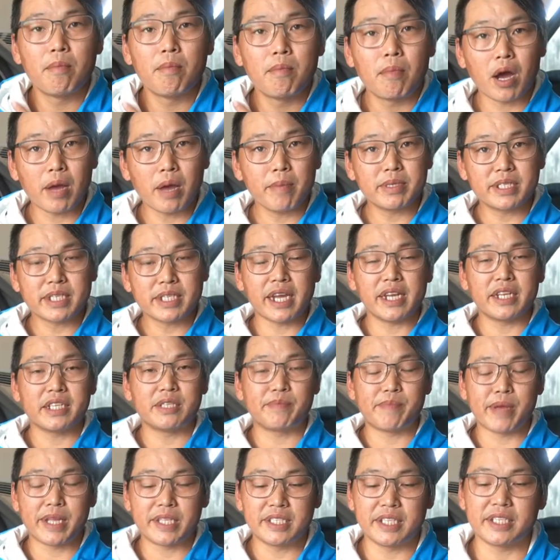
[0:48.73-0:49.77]
My
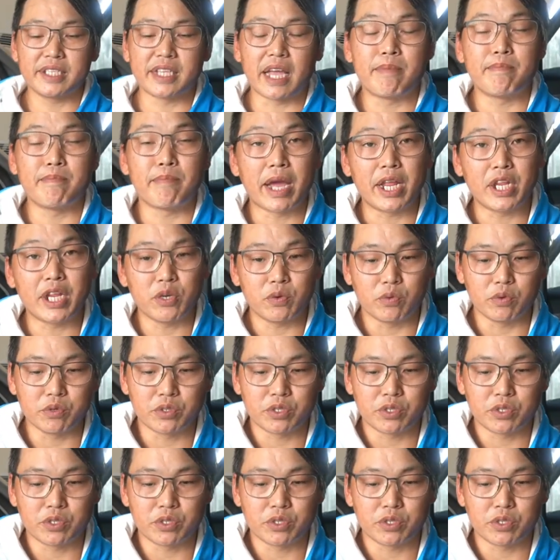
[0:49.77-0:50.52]
Mercedes-Benz is a manual,